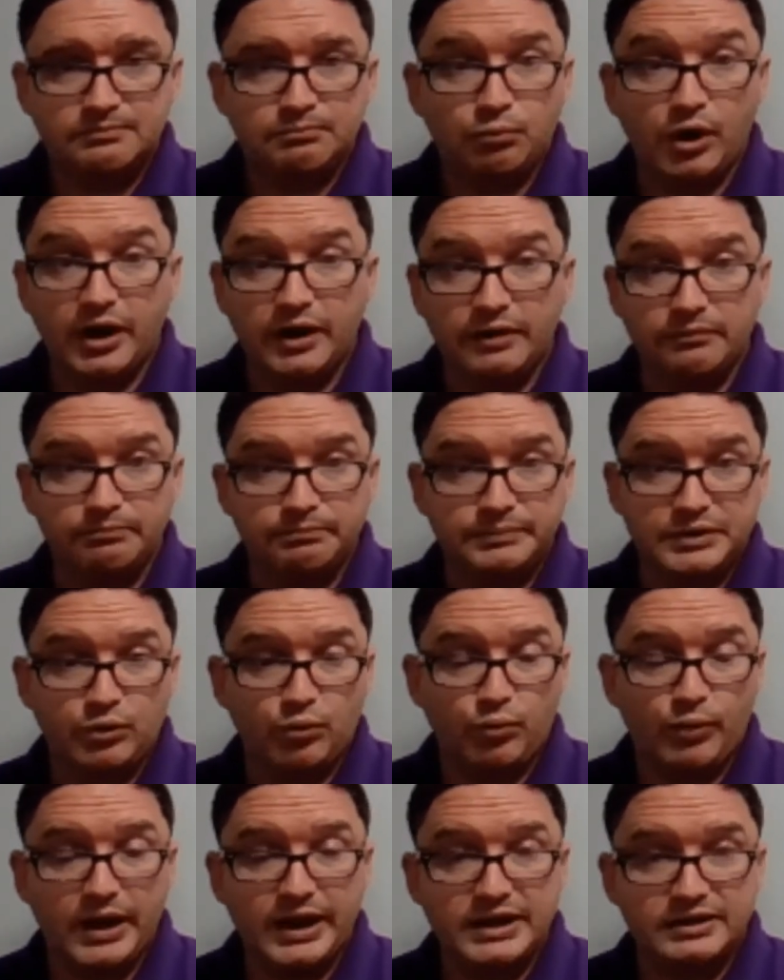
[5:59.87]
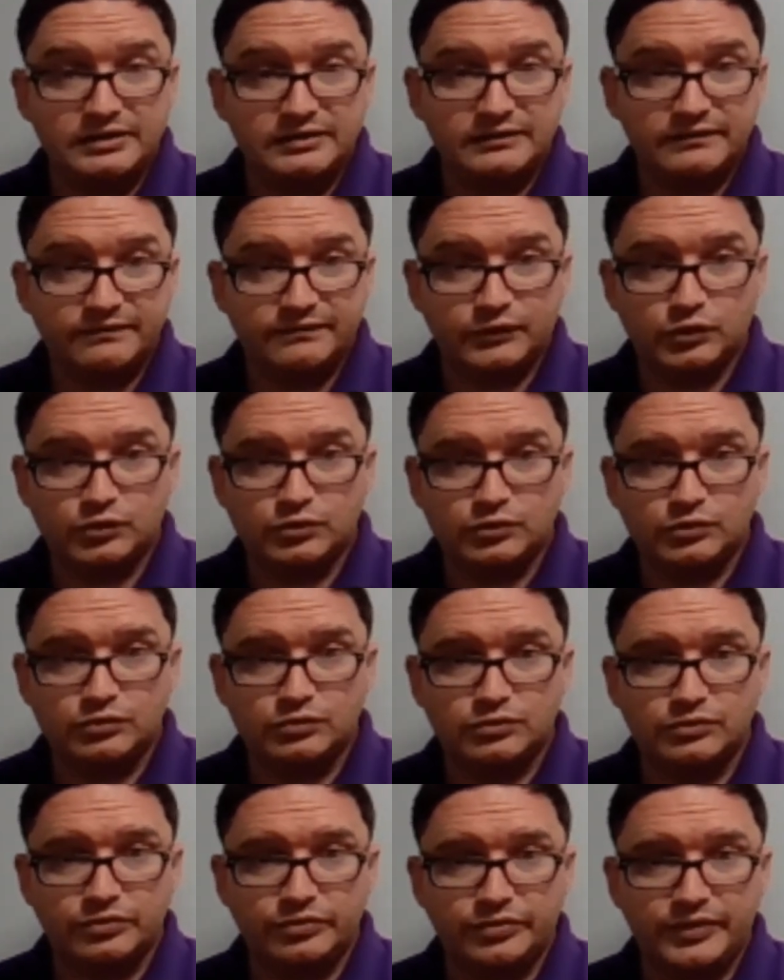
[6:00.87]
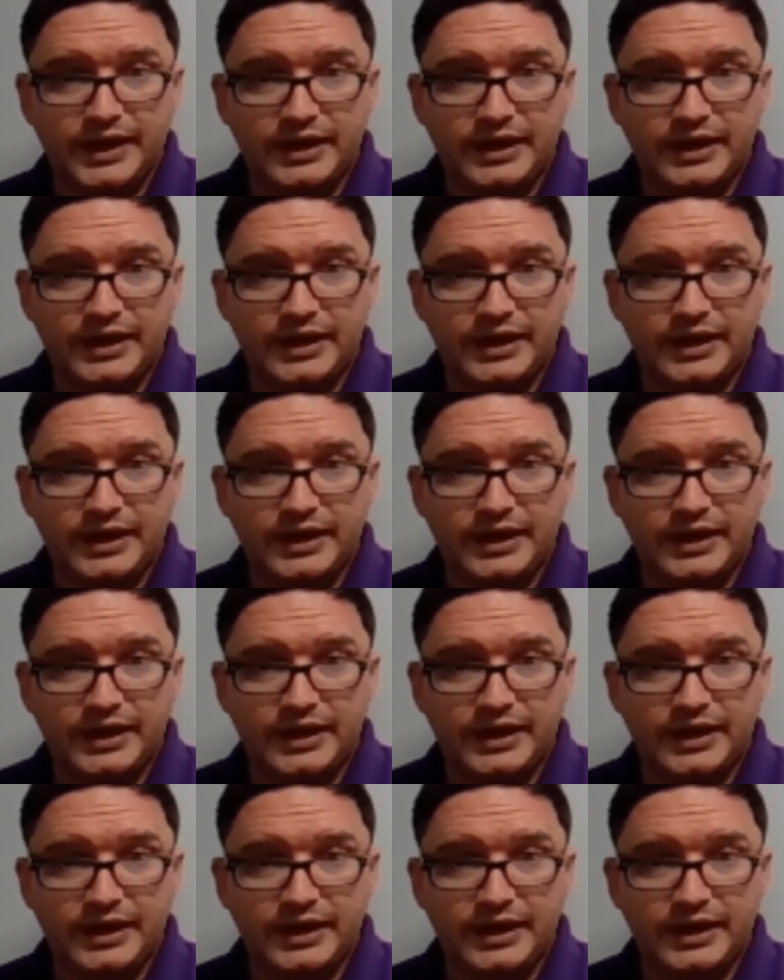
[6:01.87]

might be away for